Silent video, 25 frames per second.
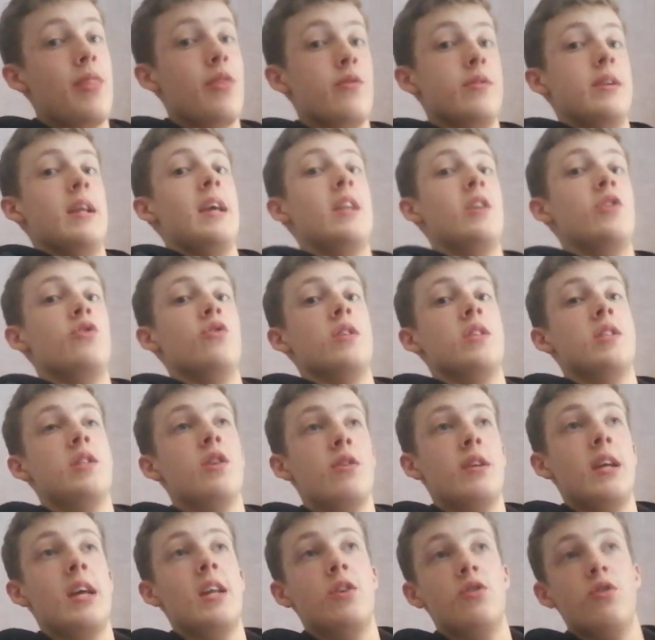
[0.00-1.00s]
they're dangerous,
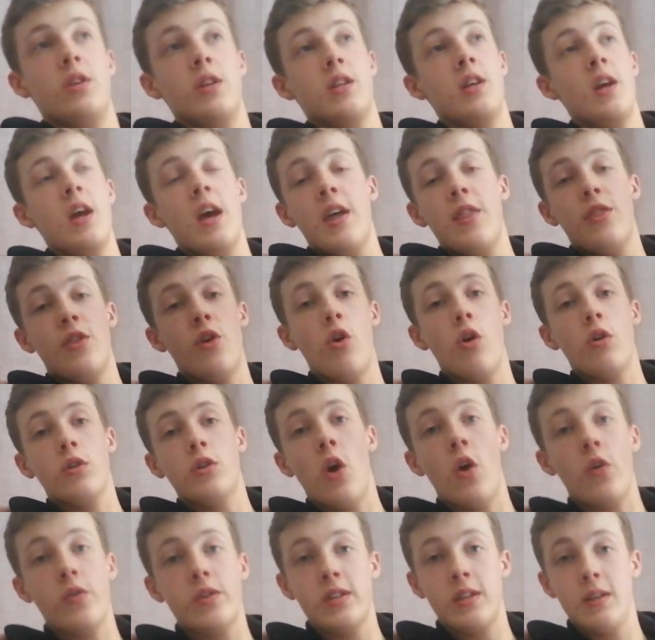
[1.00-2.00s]
they're dangerous, they're all
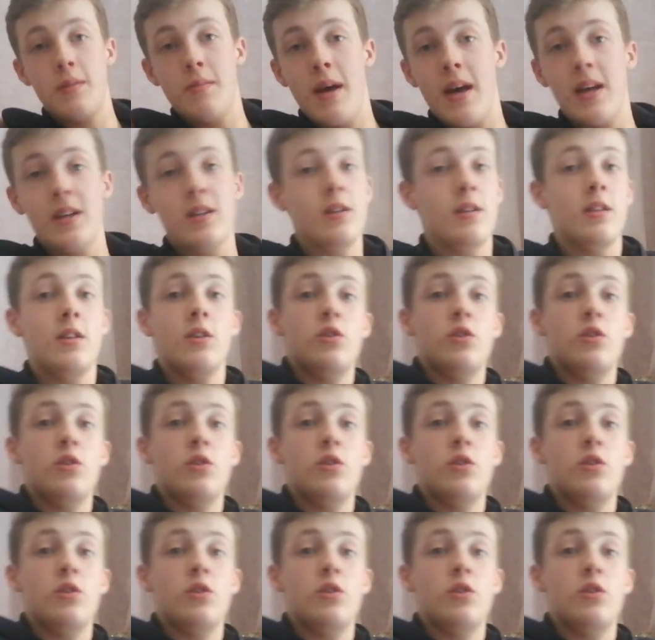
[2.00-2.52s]
toxically masculine.